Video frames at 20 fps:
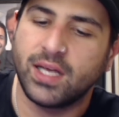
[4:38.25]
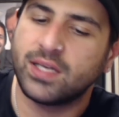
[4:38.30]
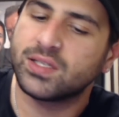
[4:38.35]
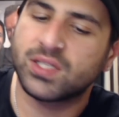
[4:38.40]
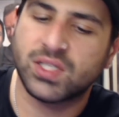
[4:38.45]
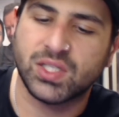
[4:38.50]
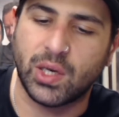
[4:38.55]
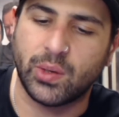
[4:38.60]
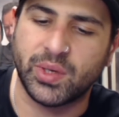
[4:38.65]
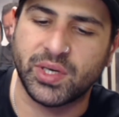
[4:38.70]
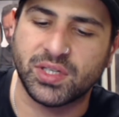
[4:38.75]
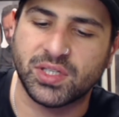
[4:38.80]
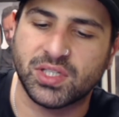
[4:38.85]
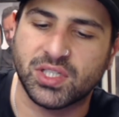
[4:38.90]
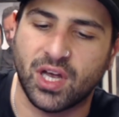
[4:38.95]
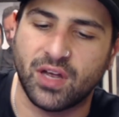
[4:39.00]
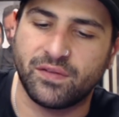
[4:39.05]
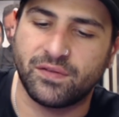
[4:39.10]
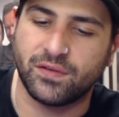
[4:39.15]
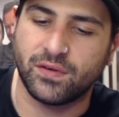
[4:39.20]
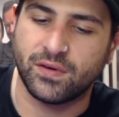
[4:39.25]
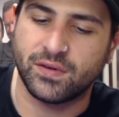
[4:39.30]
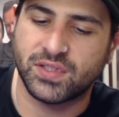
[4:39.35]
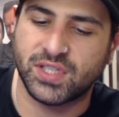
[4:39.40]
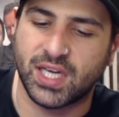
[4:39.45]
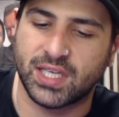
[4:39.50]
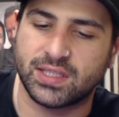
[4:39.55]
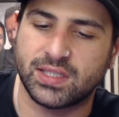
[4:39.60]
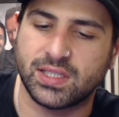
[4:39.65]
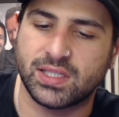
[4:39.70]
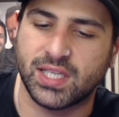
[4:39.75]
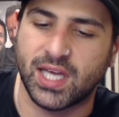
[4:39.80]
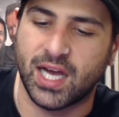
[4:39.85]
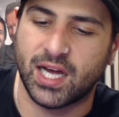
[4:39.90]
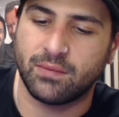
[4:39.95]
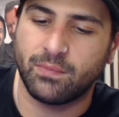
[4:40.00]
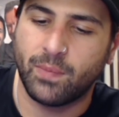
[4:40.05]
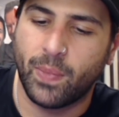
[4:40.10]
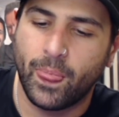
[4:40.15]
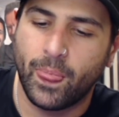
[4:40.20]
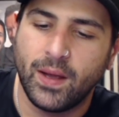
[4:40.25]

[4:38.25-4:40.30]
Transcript: So on and so forth. Check this out.